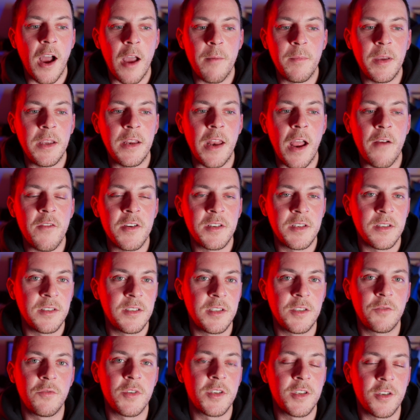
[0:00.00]
I mean, ever since
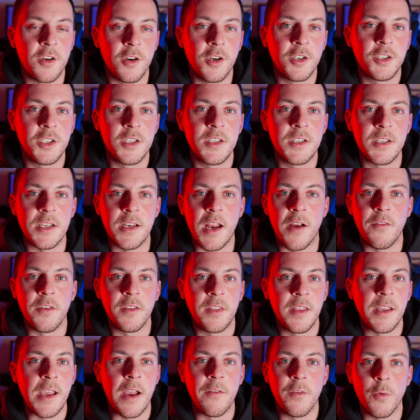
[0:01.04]
his resurgence in
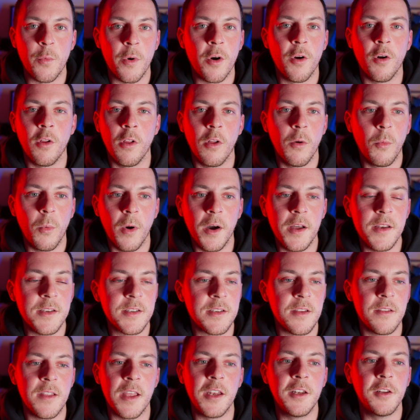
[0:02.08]
Everything Everywhere All at Once,
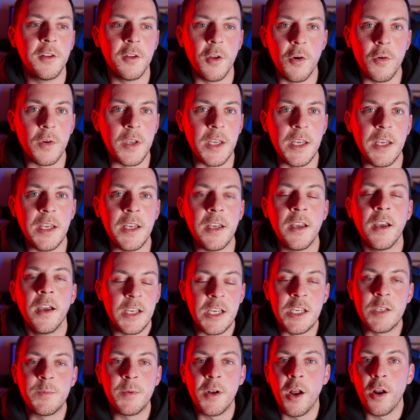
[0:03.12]
then Loki,
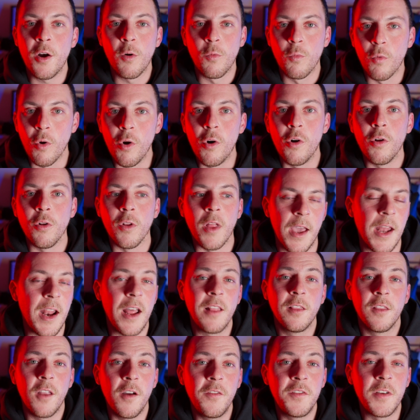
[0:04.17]
he's been on a roll, and I
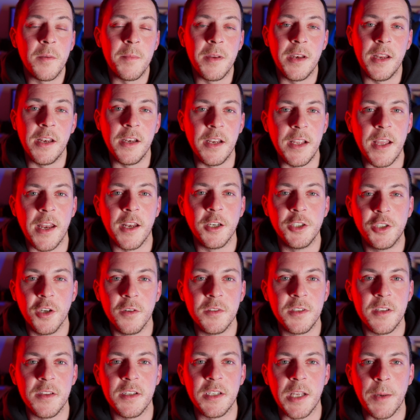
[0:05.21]
loved him in Indiana
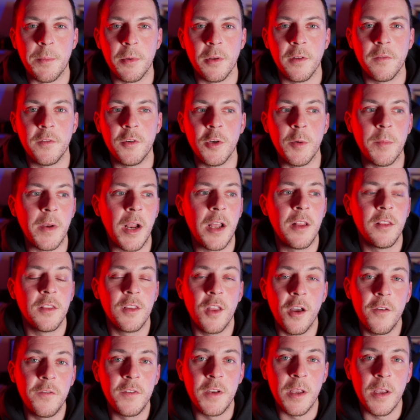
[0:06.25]
Jones and the Temple of Doom, and I loved